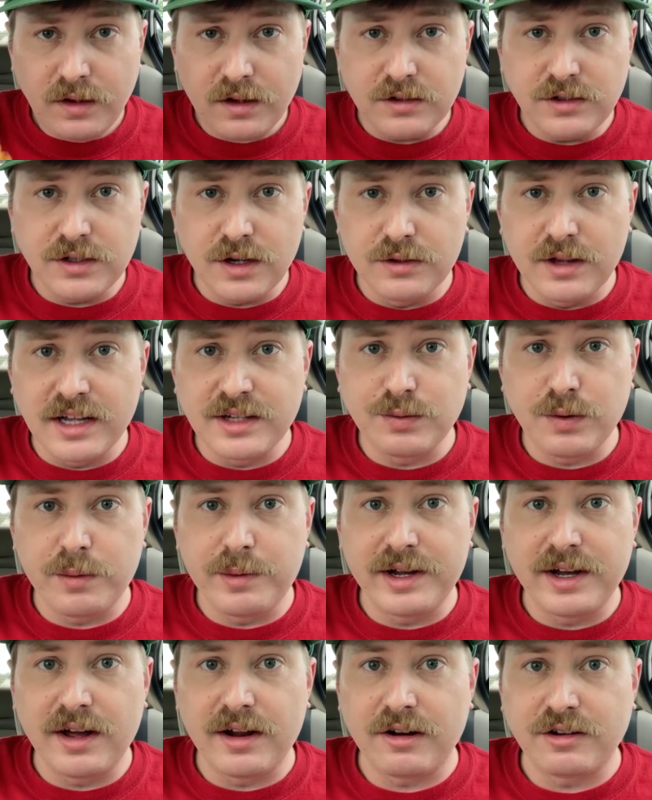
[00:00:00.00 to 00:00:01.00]
So that's where
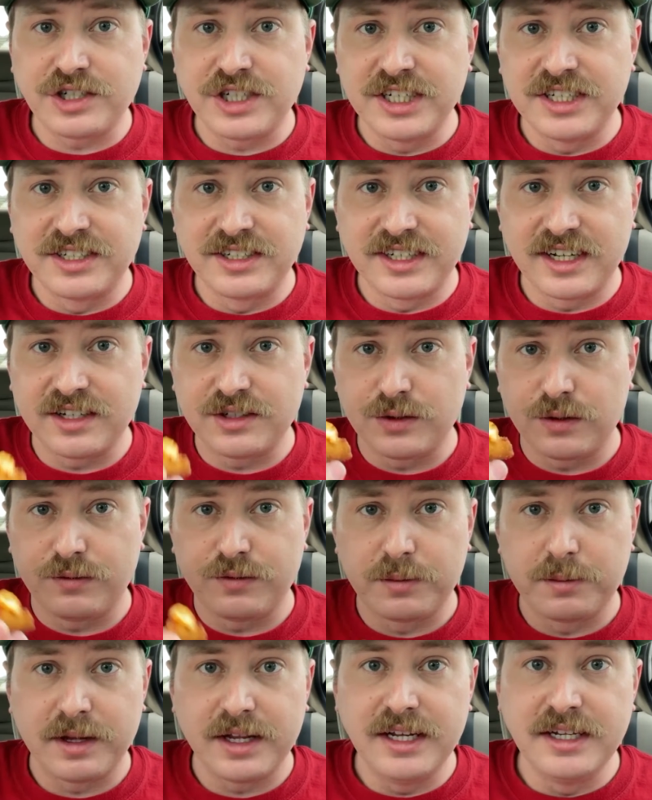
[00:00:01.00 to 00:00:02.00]
we got our cheese sticks. They're
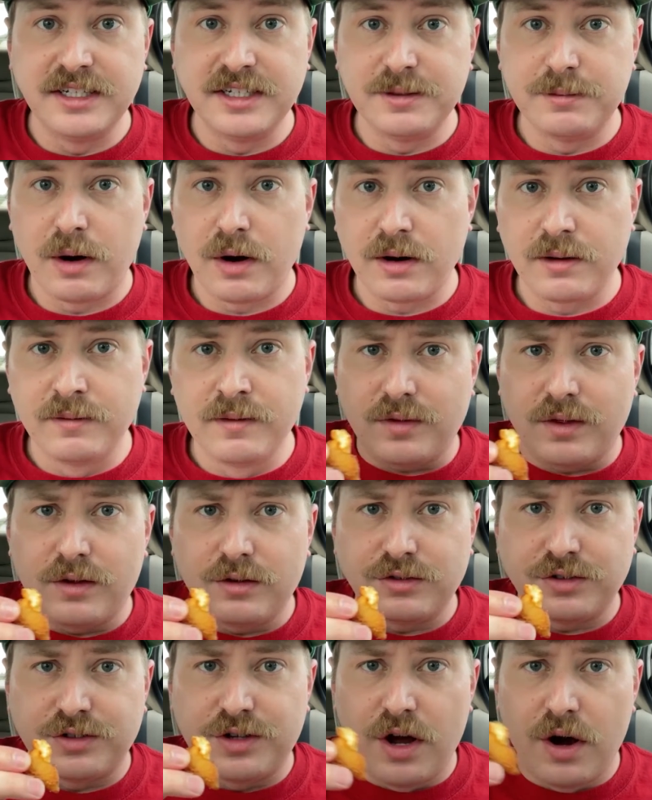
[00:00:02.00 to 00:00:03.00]
from the Easy Mart.
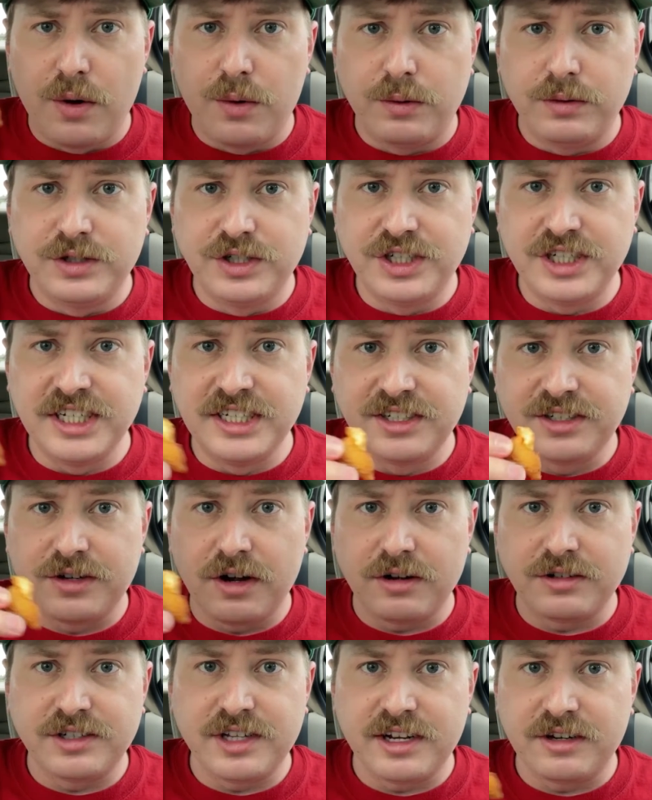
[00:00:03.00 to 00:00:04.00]
There's no cheese
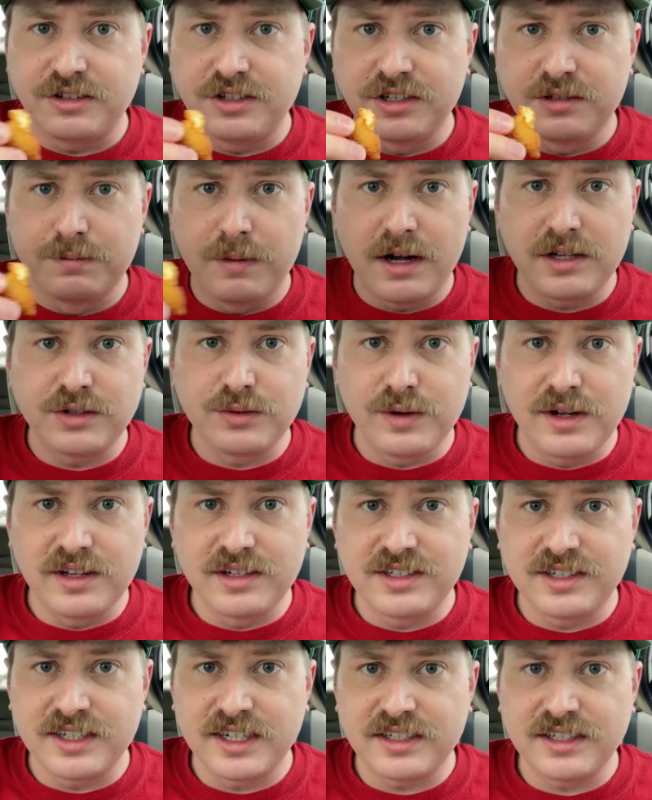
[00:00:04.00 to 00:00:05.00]
curds there, just
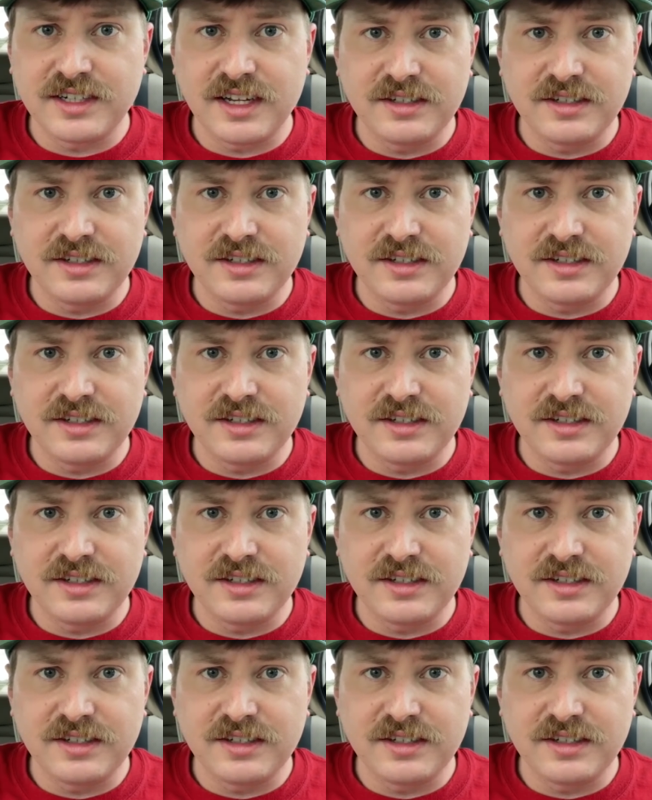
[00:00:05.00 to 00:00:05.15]
mozzarella sticks,